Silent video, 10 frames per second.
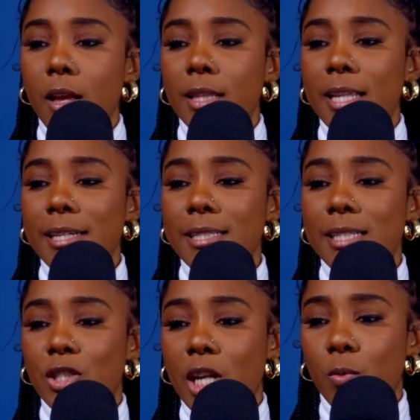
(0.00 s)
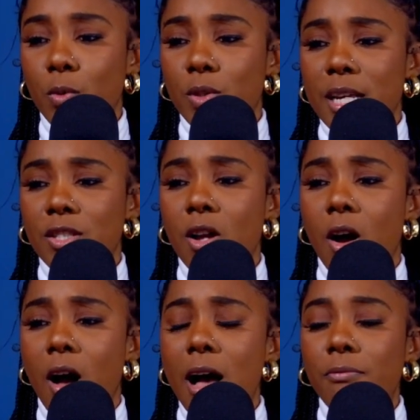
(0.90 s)
Legacy J. Wu says, no,
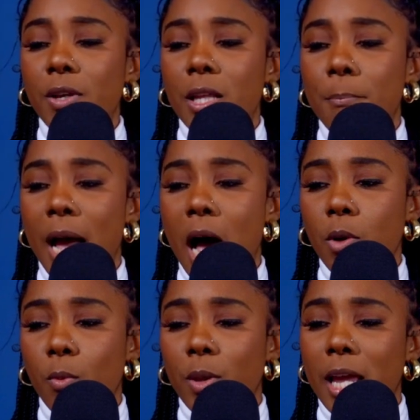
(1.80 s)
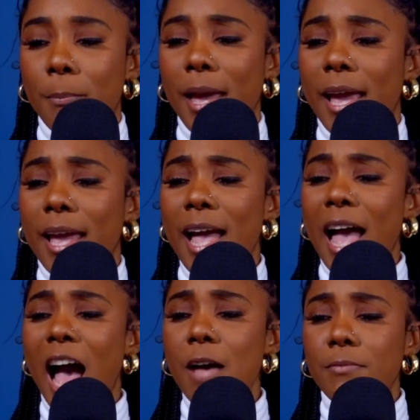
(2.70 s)
I feel empowered when they pay.
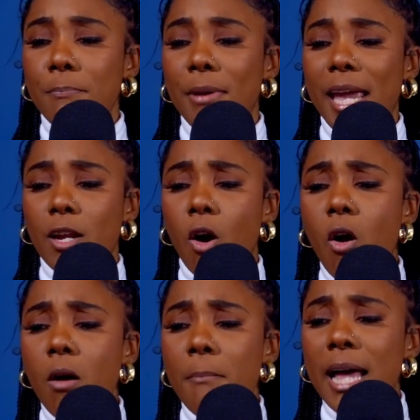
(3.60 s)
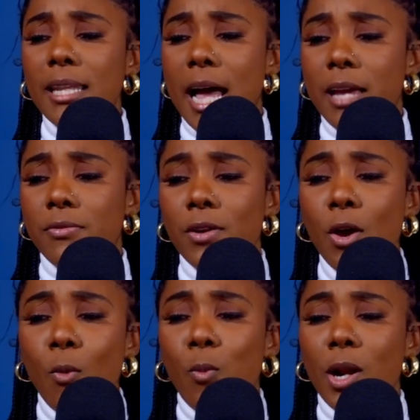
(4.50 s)
I've been paying all my life.
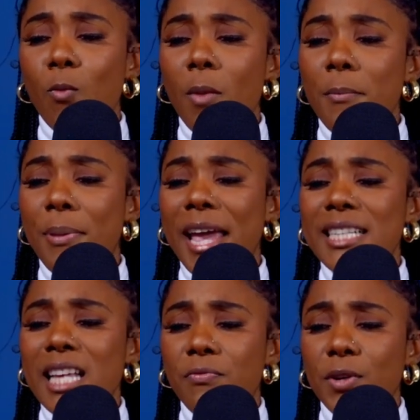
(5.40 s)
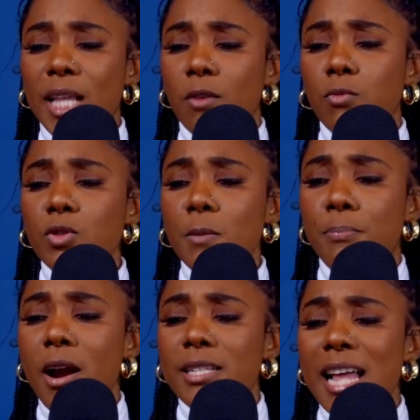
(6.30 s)
Yeah. When a woman pays, I feel like Rosa
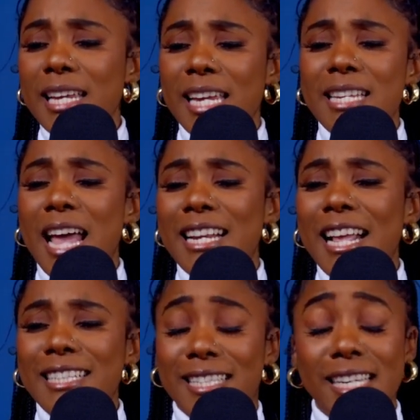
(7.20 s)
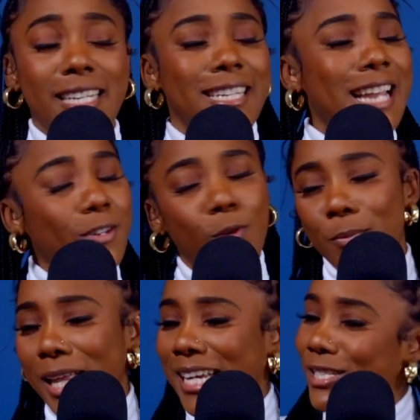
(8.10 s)
Parks not getting out of that seat. Not during
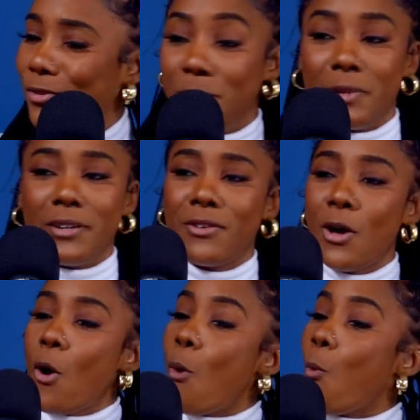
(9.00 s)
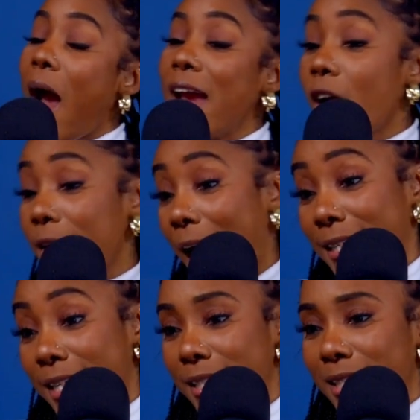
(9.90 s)
Black History Month. Why are y'all
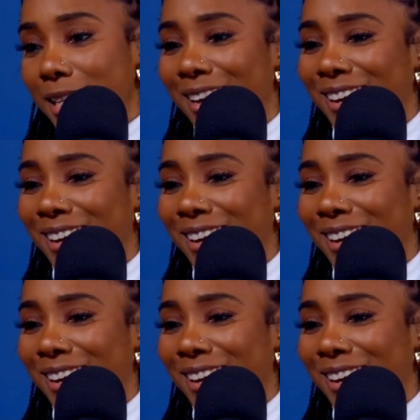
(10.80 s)
like this?